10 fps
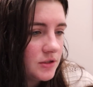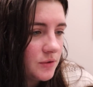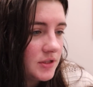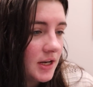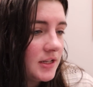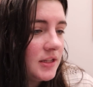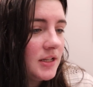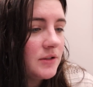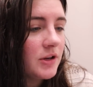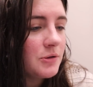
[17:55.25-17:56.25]
So
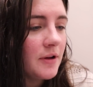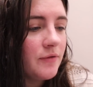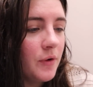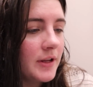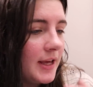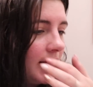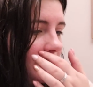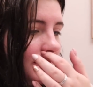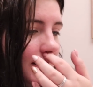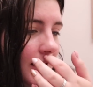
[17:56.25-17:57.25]
technically to reach my 4K
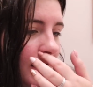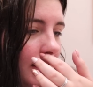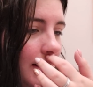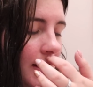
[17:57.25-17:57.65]
today,